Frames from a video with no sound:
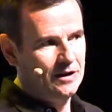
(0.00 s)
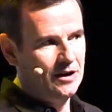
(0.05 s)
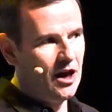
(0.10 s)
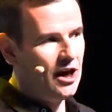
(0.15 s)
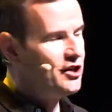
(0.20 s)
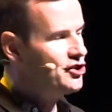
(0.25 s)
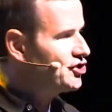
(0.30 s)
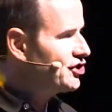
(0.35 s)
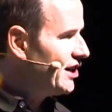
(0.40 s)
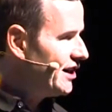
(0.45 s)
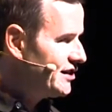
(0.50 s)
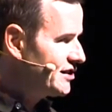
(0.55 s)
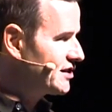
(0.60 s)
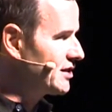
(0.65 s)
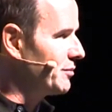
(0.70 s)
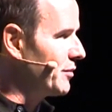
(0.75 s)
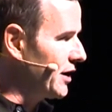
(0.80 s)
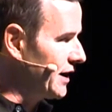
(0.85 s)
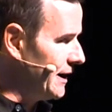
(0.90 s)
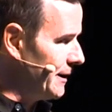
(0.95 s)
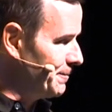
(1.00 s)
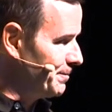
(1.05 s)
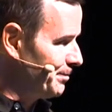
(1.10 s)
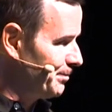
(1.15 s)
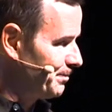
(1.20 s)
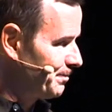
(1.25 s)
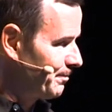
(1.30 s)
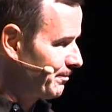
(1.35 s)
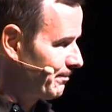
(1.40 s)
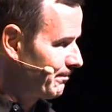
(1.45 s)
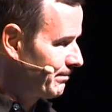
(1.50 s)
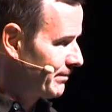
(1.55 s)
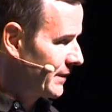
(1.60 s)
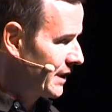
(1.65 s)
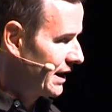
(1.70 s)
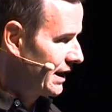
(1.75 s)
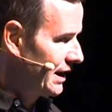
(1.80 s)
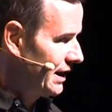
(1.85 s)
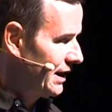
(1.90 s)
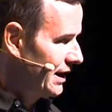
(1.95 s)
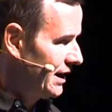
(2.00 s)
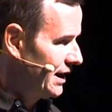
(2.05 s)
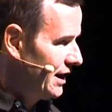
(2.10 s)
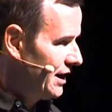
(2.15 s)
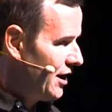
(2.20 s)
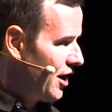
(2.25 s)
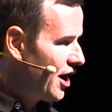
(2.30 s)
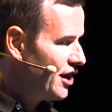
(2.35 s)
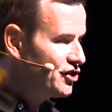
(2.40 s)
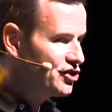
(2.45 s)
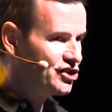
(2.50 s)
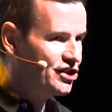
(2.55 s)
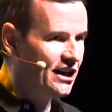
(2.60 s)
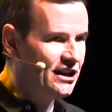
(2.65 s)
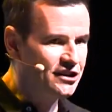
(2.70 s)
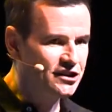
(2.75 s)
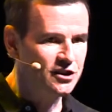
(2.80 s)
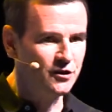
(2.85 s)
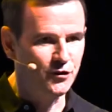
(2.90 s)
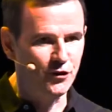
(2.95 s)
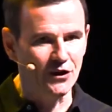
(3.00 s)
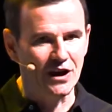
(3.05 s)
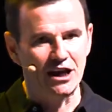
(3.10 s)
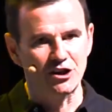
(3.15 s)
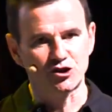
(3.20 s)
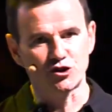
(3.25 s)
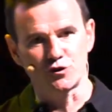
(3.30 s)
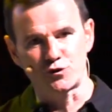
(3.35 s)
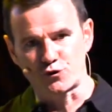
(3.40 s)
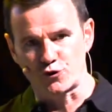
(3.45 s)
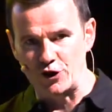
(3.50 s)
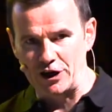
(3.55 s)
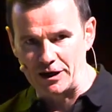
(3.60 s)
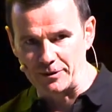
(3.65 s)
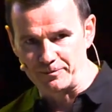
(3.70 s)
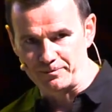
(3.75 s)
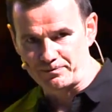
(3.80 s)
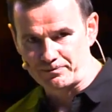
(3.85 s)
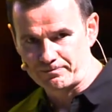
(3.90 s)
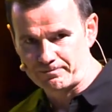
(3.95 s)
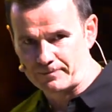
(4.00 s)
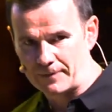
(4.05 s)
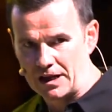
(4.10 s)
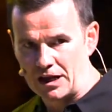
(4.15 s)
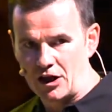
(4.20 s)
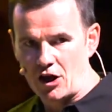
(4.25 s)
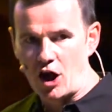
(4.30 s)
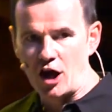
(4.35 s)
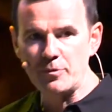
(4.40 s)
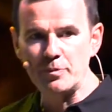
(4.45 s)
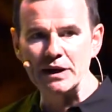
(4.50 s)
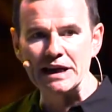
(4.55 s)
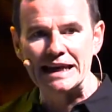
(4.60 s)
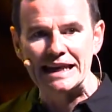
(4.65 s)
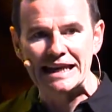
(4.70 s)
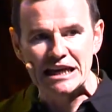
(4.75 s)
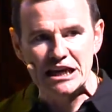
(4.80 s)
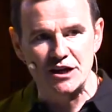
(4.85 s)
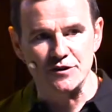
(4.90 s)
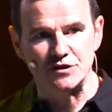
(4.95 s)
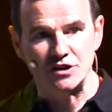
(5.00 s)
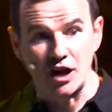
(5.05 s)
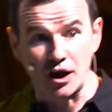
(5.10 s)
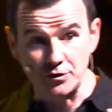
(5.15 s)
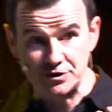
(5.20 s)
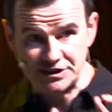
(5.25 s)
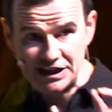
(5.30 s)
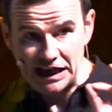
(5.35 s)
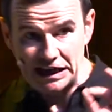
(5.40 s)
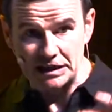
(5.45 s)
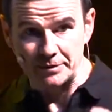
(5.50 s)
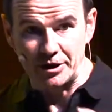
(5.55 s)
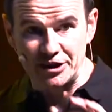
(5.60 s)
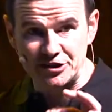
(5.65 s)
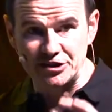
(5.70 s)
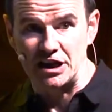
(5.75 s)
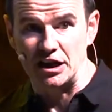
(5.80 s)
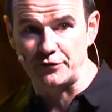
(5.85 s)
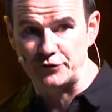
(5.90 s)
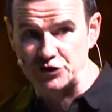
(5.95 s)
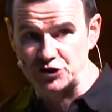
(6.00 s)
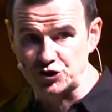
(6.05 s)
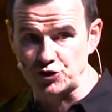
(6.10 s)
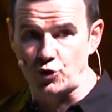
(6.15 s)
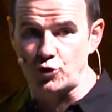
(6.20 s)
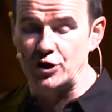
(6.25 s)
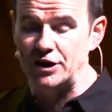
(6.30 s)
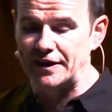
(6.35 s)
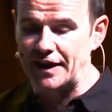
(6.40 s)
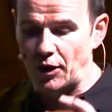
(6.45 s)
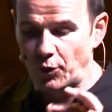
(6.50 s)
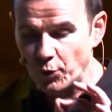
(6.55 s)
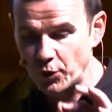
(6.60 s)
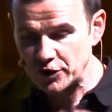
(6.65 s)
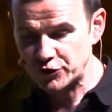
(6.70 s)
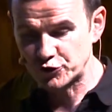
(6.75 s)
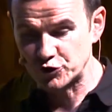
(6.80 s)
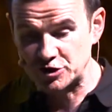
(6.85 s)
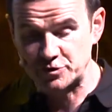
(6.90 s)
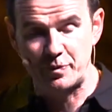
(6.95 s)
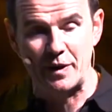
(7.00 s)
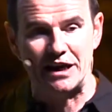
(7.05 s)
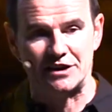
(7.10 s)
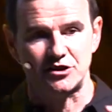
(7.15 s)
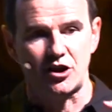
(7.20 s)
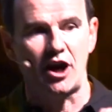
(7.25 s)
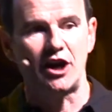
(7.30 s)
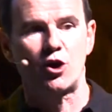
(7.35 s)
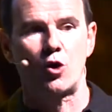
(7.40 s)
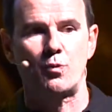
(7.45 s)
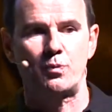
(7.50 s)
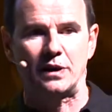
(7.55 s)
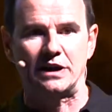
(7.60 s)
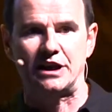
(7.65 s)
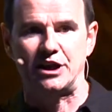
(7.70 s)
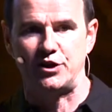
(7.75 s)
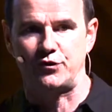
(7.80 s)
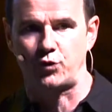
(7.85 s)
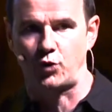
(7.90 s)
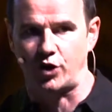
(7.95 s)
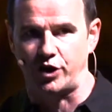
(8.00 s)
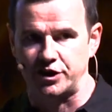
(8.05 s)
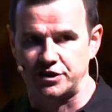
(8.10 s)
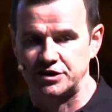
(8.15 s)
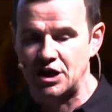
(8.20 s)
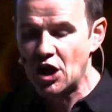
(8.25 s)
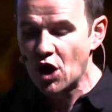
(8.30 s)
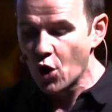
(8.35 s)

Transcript: I chased the money. I chased the financial freedom. I believed, and I was telling myself a story that, with respect, I don't believe works.